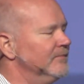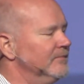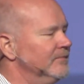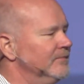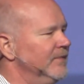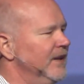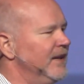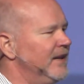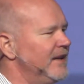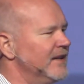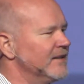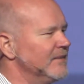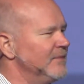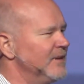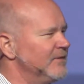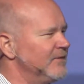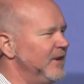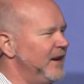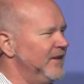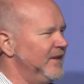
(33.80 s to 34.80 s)
because I'm
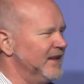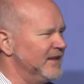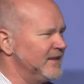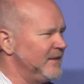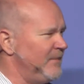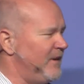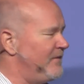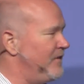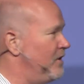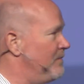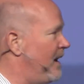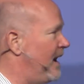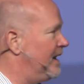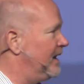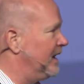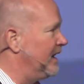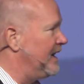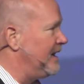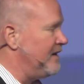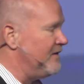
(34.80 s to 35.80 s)
afraid that some of you might
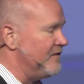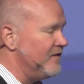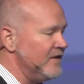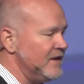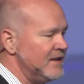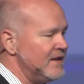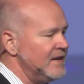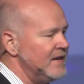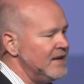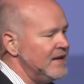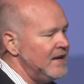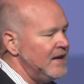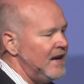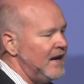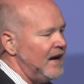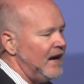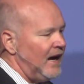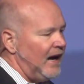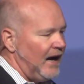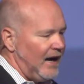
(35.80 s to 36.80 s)
leave.
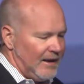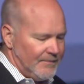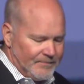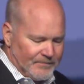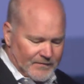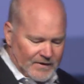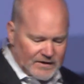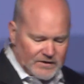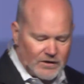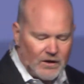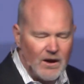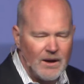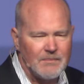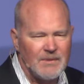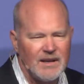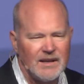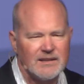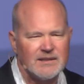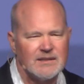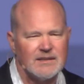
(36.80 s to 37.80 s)
So
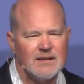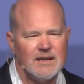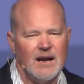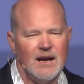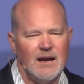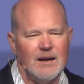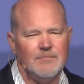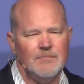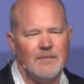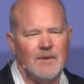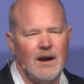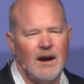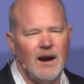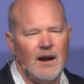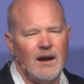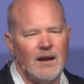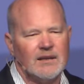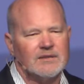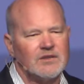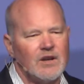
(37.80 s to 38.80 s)

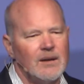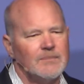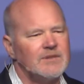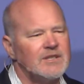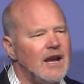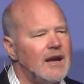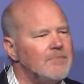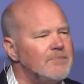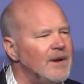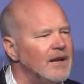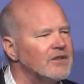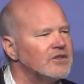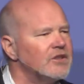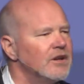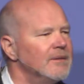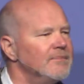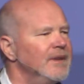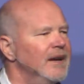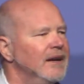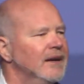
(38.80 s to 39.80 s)
I'm Scott Belcher.
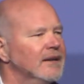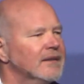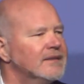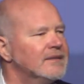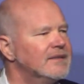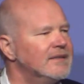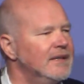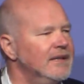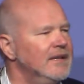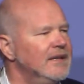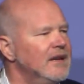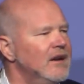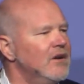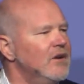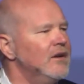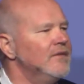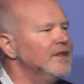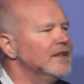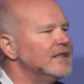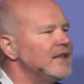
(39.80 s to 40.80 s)
I'm the
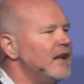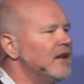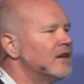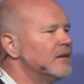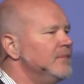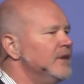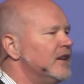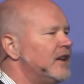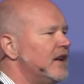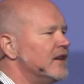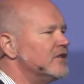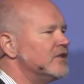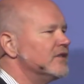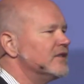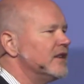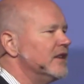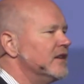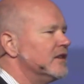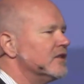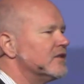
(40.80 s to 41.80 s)
CEO of the Telecommunications
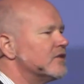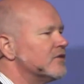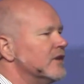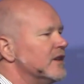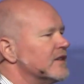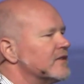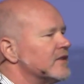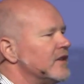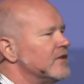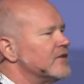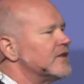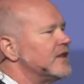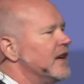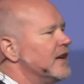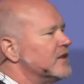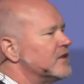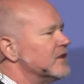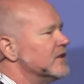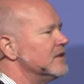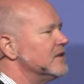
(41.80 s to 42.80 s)
Industry
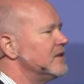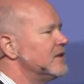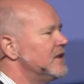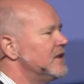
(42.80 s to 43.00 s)
Association,